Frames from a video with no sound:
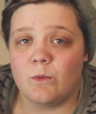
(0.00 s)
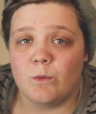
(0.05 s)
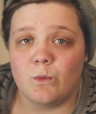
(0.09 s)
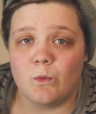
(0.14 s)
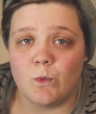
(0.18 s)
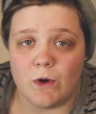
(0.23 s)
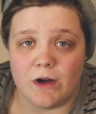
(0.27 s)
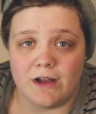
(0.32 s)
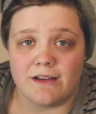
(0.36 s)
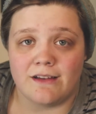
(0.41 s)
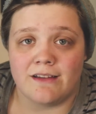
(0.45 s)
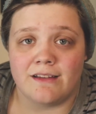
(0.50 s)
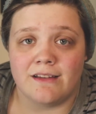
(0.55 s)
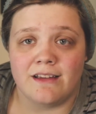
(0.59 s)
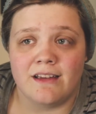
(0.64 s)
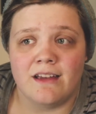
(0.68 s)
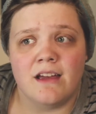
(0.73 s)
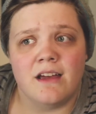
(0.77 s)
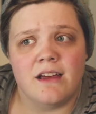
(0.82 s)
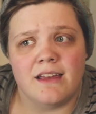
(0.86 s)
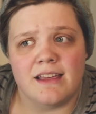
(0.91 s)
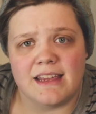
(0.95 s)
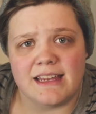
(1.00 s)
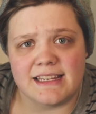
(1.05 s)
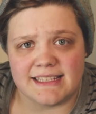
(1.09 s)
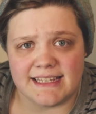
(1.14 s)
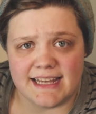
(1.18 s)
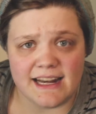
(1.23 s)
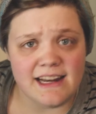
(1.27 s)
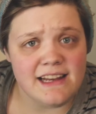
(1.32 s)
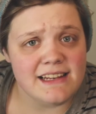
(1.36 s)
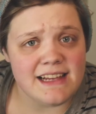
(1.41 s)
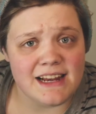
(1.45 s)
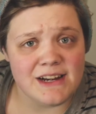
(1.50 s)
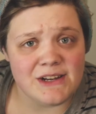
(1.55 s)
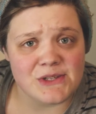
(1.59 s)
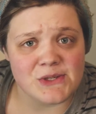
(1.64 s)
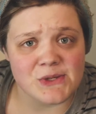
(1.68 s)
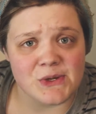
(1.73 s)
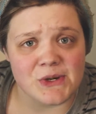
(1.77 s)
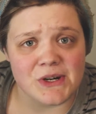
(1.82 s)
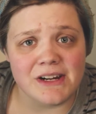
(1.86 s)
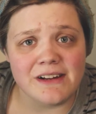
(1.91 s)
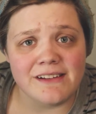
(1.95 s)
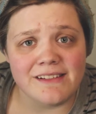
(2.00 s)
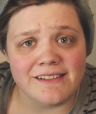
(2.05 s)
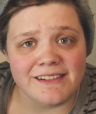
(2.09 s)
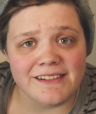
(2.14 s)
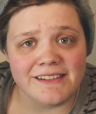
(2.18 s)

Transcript: One, is that a dinosaur?